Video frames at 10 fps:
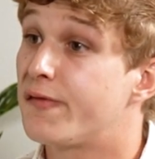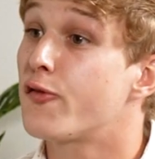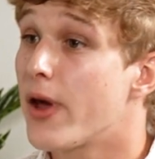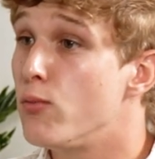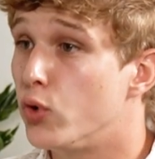
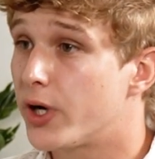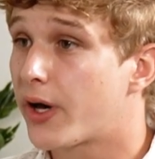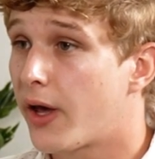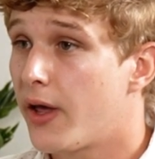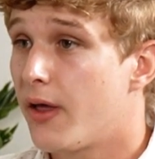
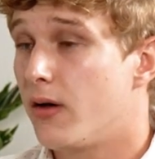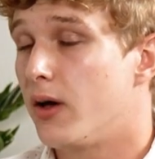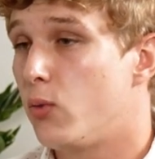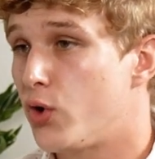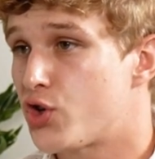framework
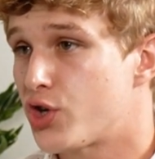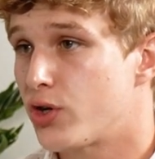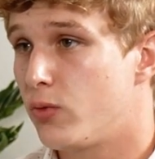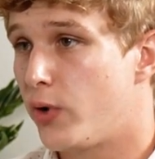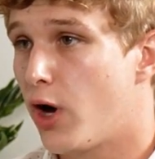
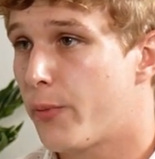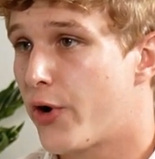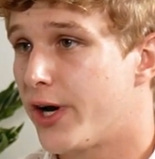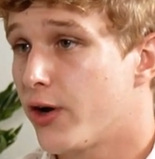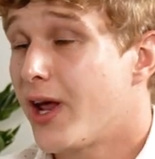which we
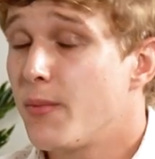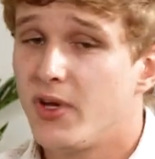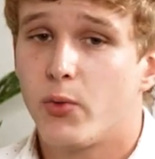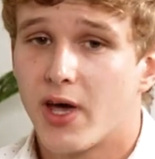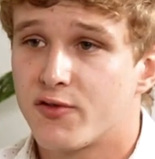operate on. I
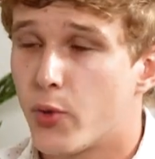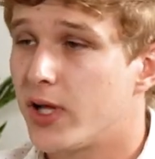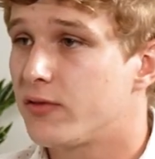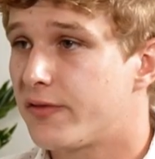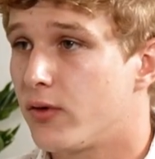mean, we have
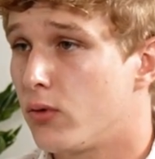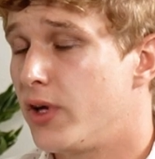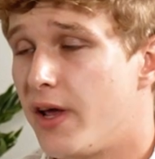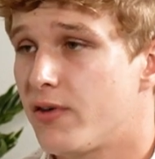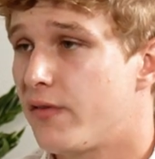12
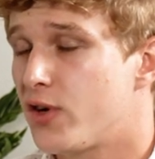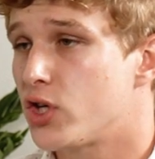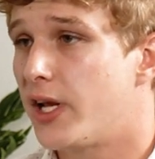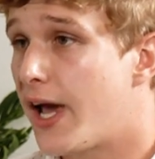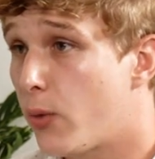or 11
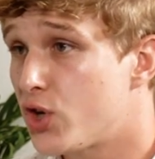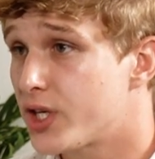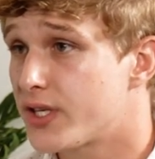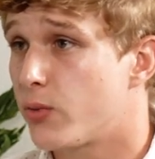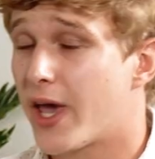official
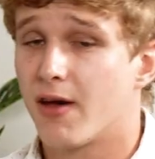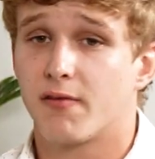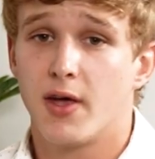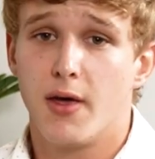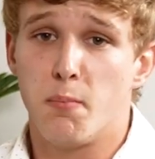languages. We
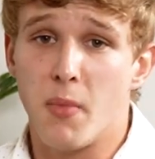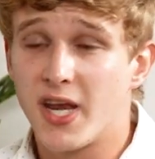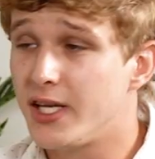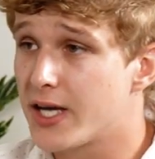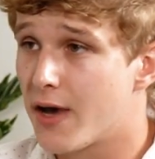have
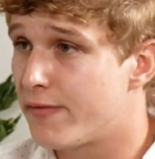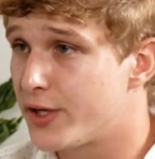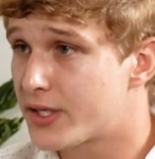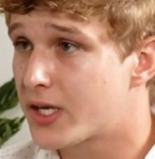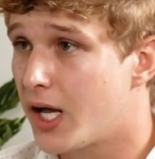many
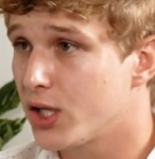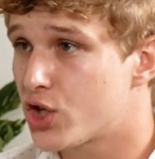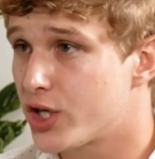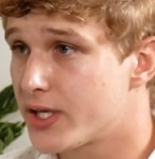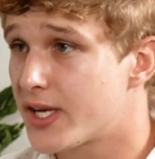diverse
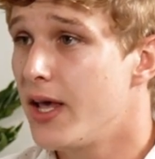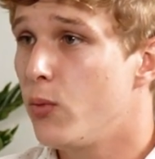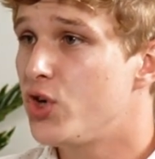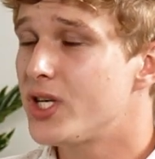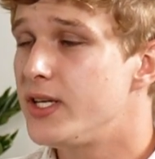cultures.
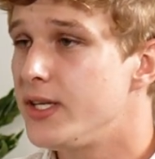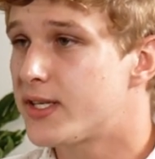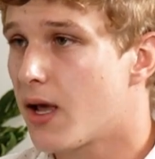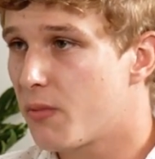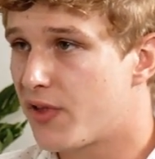We just
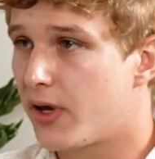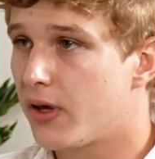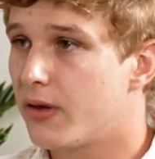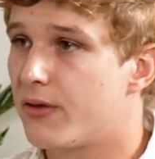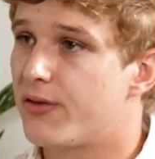need
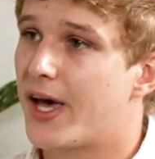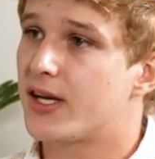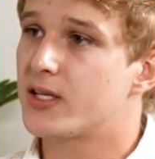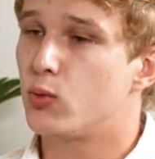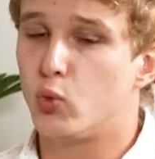something
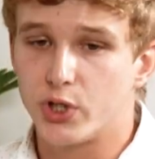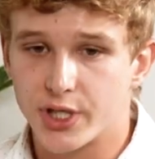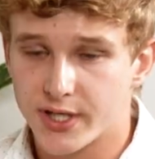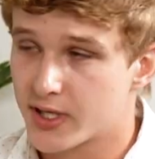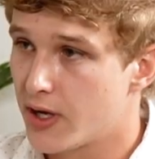that
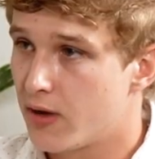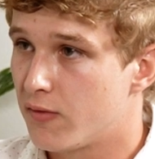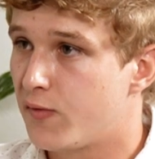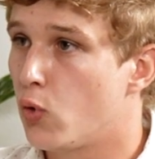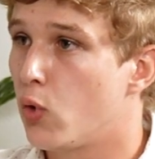works
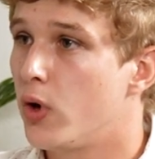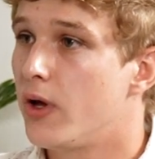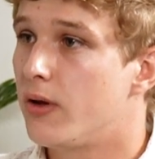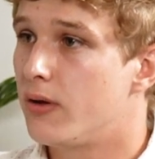for